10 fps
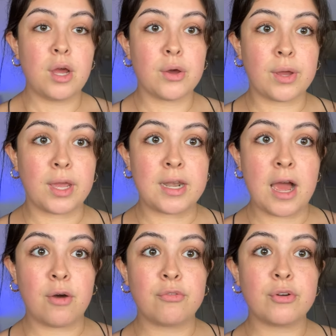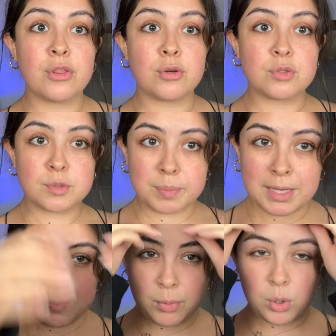Okay, now for those
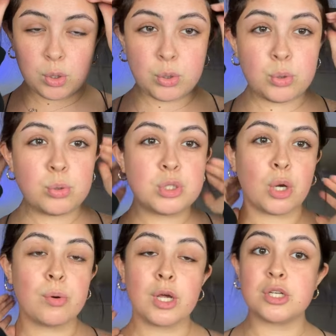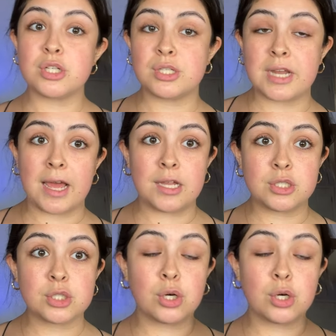people who don't understand